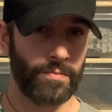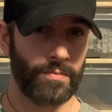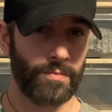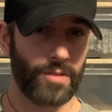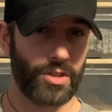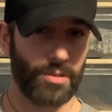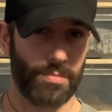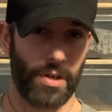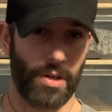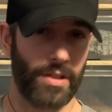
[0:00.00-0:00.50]

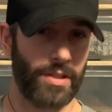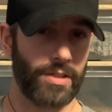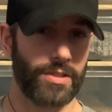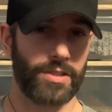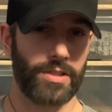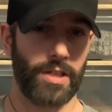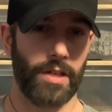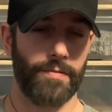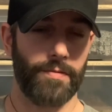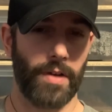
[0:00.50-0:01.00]
spray this
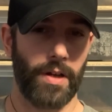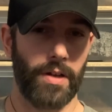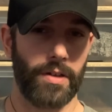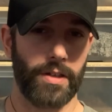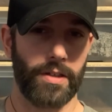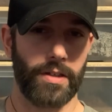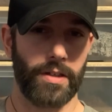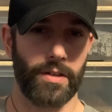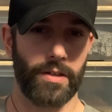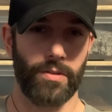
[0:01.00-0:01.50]
stuff on
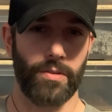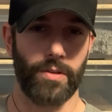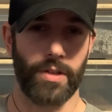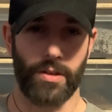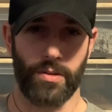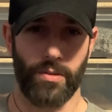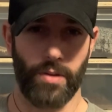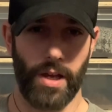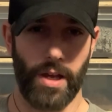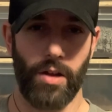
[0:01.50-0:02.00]
it.
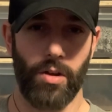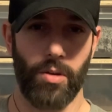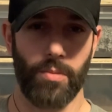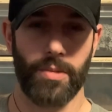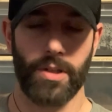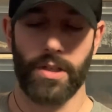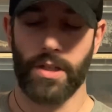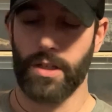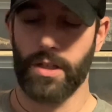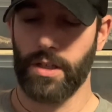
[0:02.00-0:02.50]
It'll
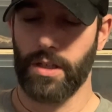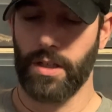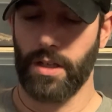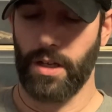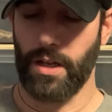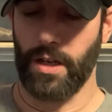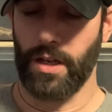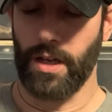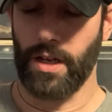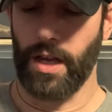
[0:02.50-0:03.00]
help.
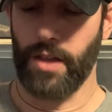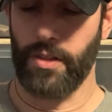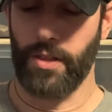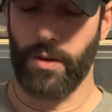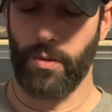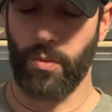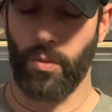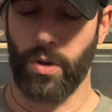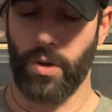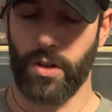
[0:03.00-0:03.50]
I
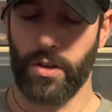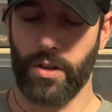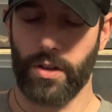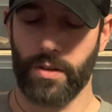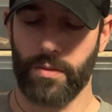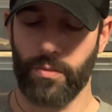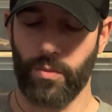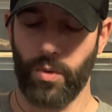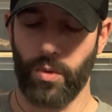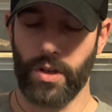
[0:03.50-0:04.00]
think one
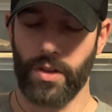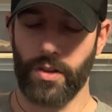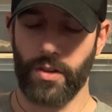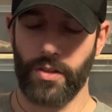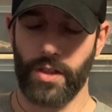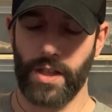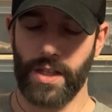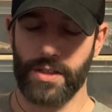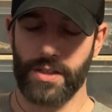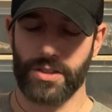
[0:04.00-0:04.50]
of the
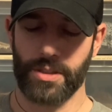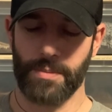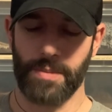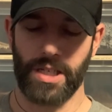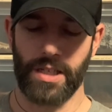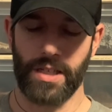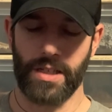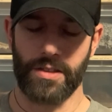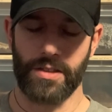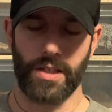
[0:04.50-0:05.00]
things, I mean,
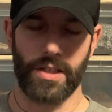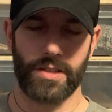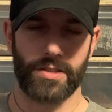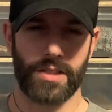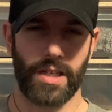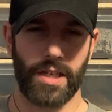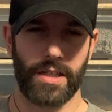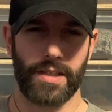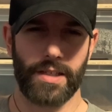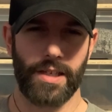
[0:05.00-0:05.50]
it does
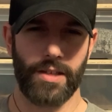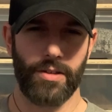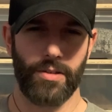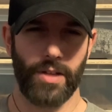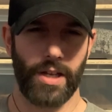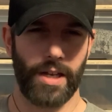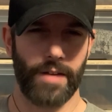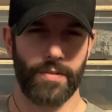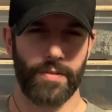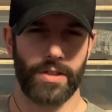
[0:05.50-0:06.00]
not
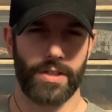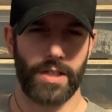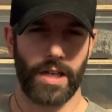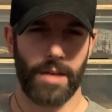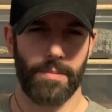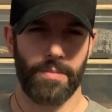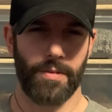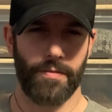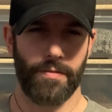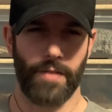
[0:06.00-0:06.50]
kill every
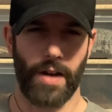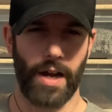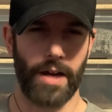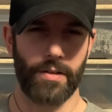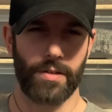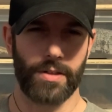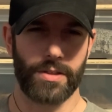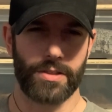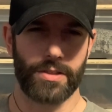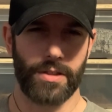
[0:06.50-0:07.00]
type of
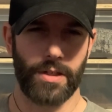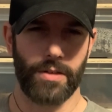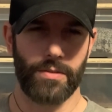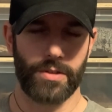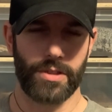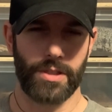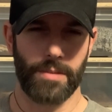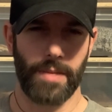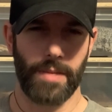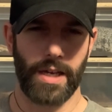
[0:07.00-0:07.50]
virus
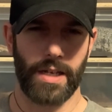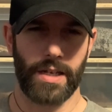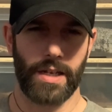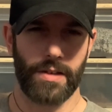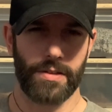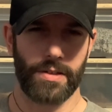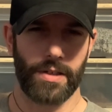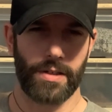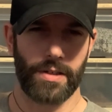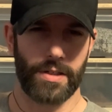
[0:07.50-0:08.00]
known to man
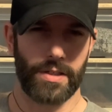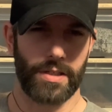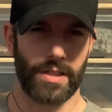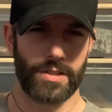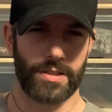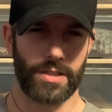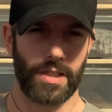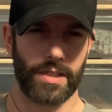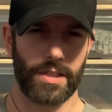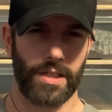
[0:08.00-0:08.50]
out there. It
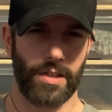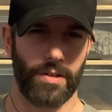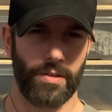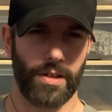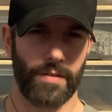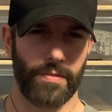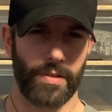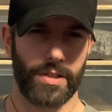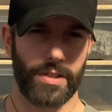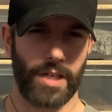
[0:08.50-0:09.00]
does not kill
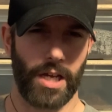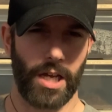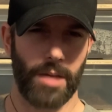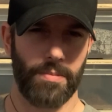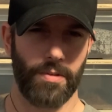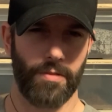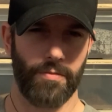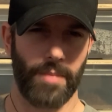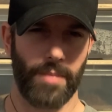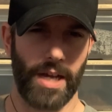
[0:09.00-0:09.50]
every
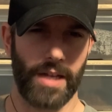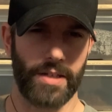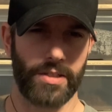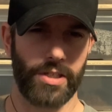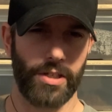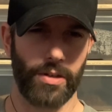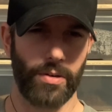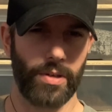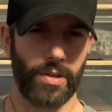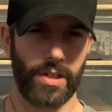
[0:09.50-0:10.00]
type of
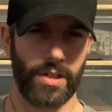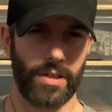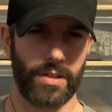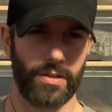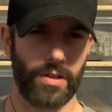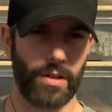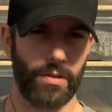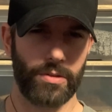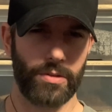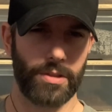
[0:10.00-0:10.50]
bacteria
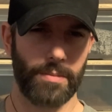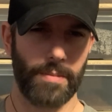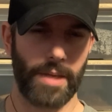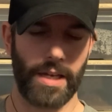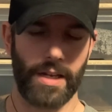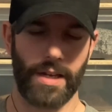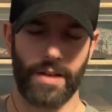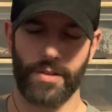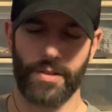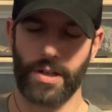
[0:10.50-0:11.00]
known to
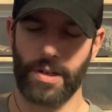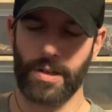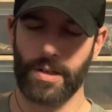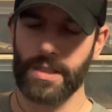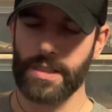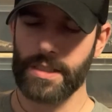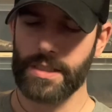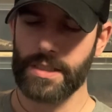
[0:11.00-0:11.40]
man out there.